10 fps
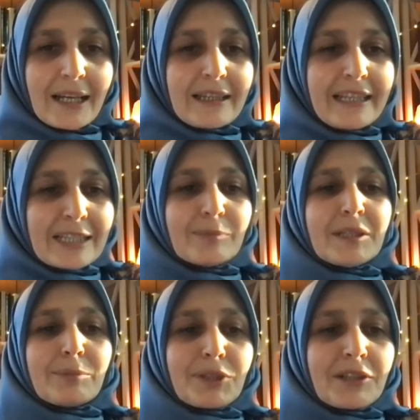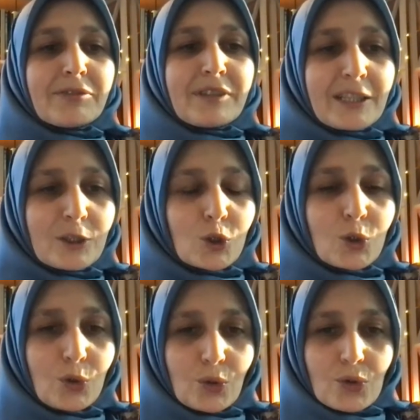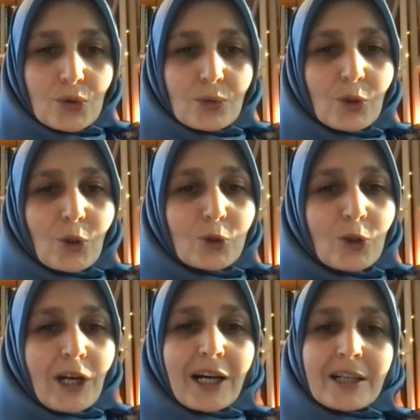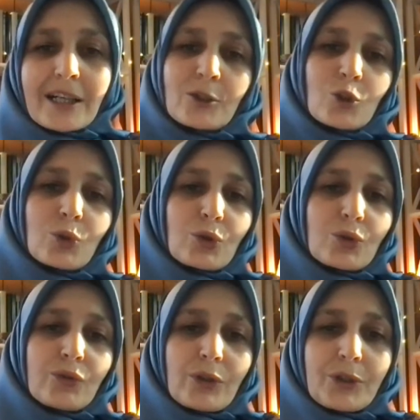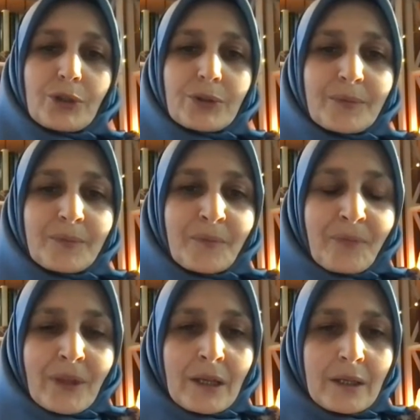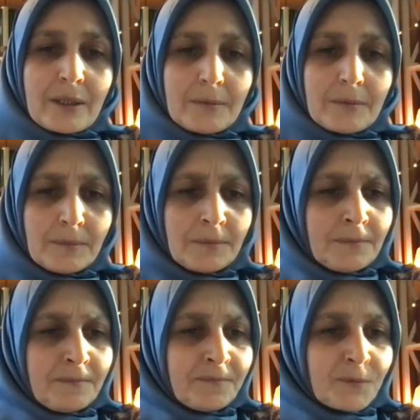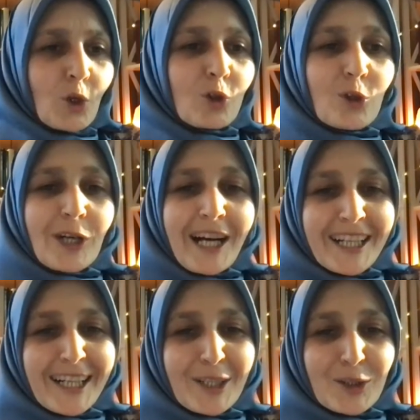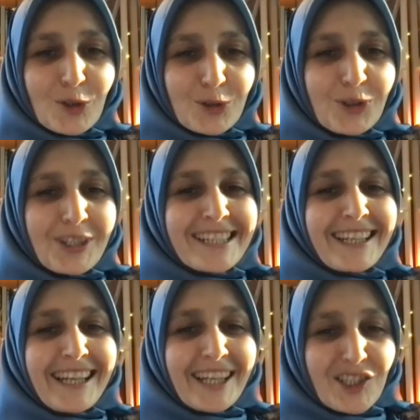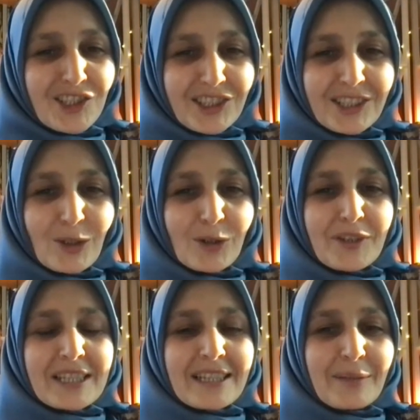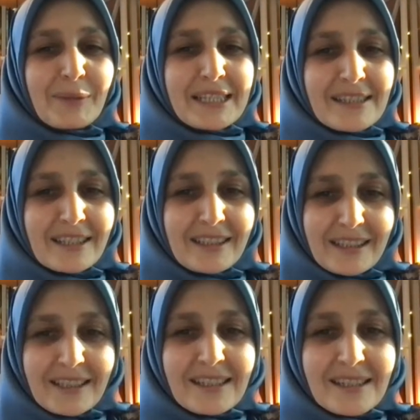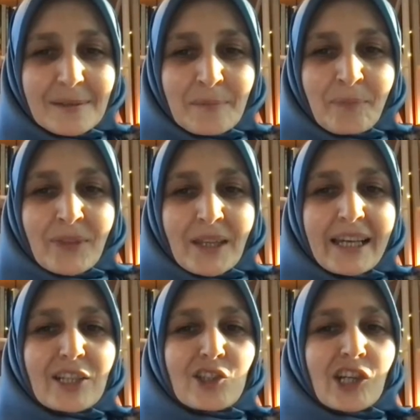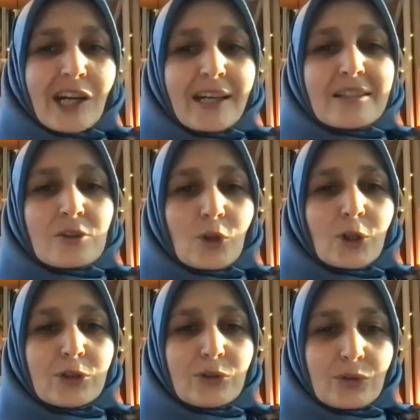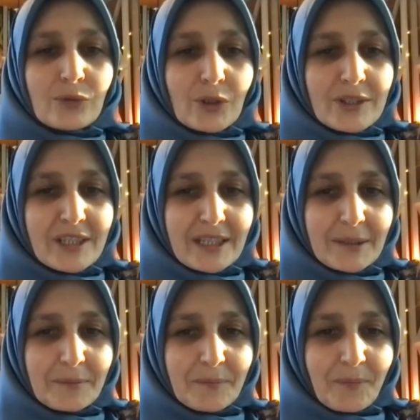Let me briefly introduce Dr. Hakan Coruh for you. Dr. Hakan Coruh is a lecturer of Islamic Studies at Charles Sturt University.